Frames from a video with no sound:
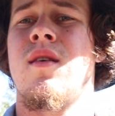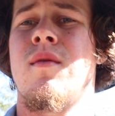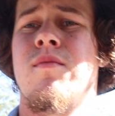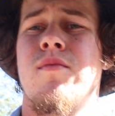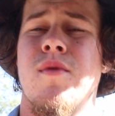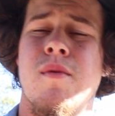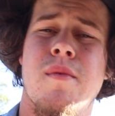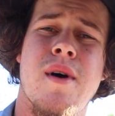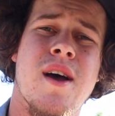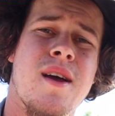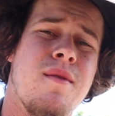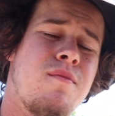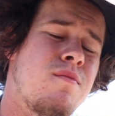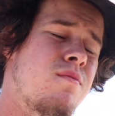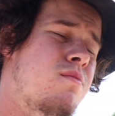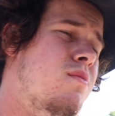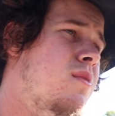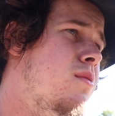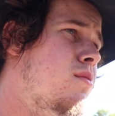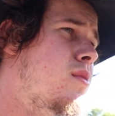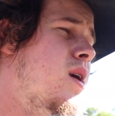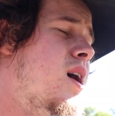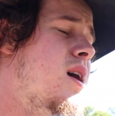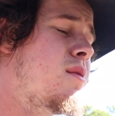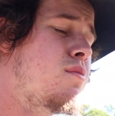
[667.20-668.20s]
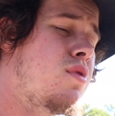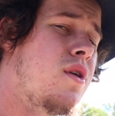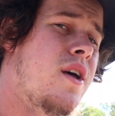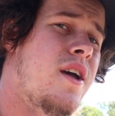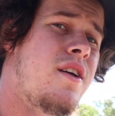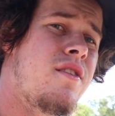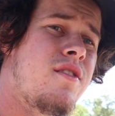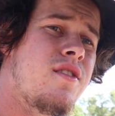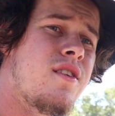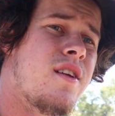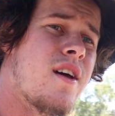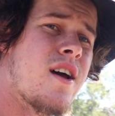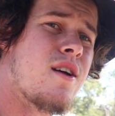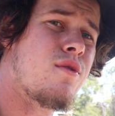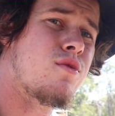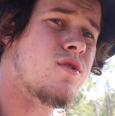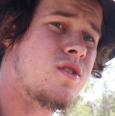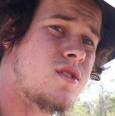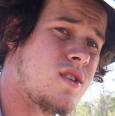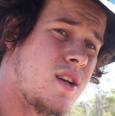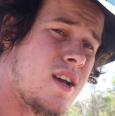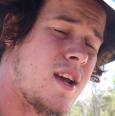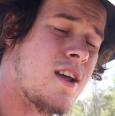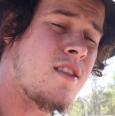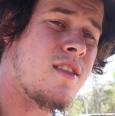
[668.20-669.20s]
my main plan today
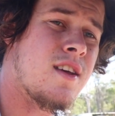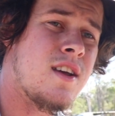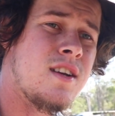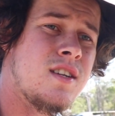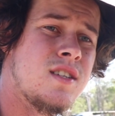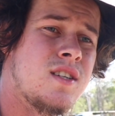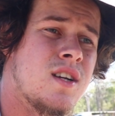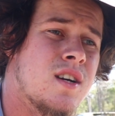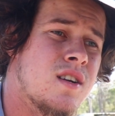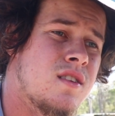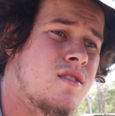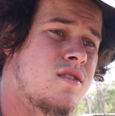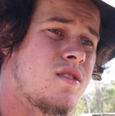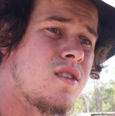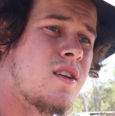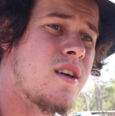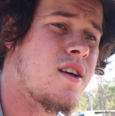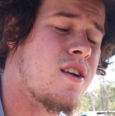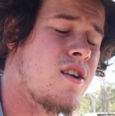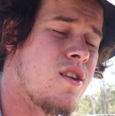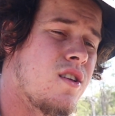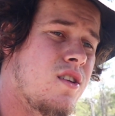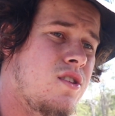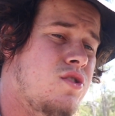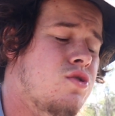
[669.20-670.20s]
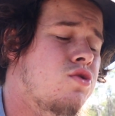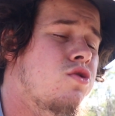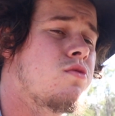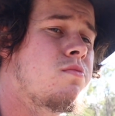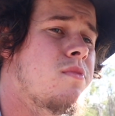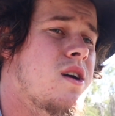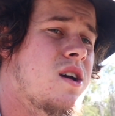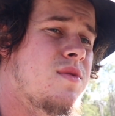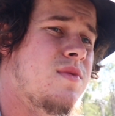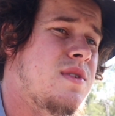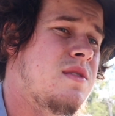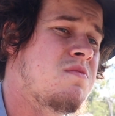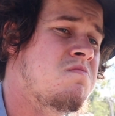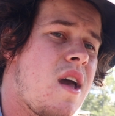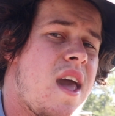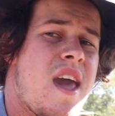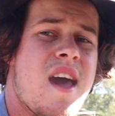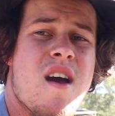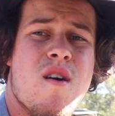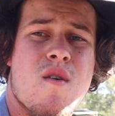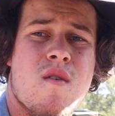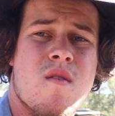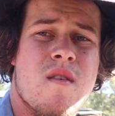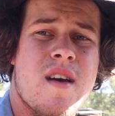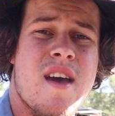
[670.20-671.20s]
was to get these done, so that only took maybe
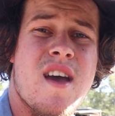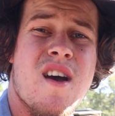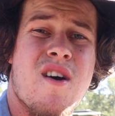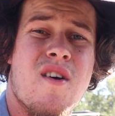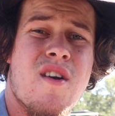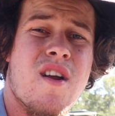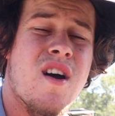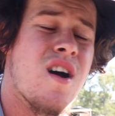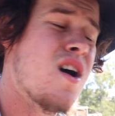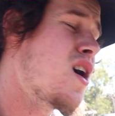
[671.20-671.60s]
hour and a